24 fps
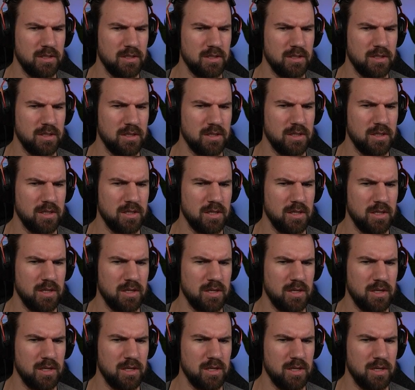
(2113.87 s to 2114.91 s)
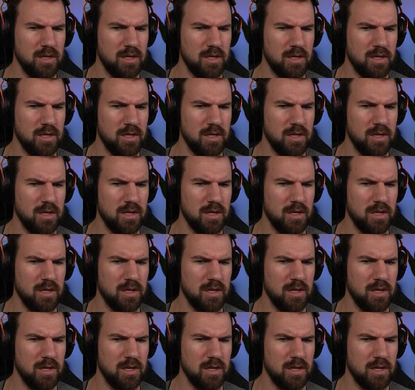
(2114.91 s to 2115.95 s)

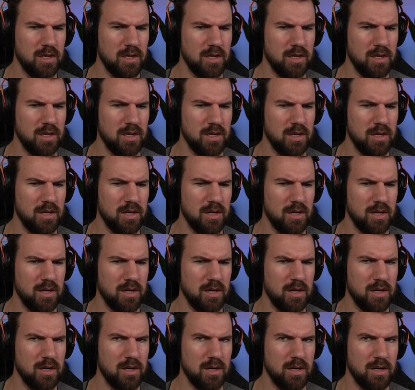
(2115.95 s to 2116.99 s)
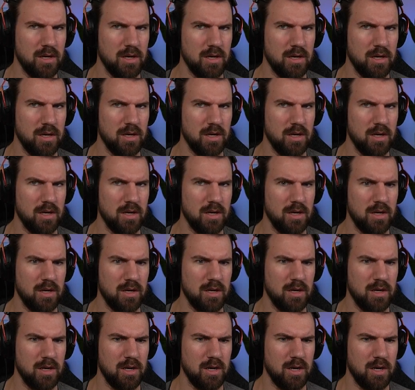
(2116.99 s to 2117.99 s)
Nothing is said.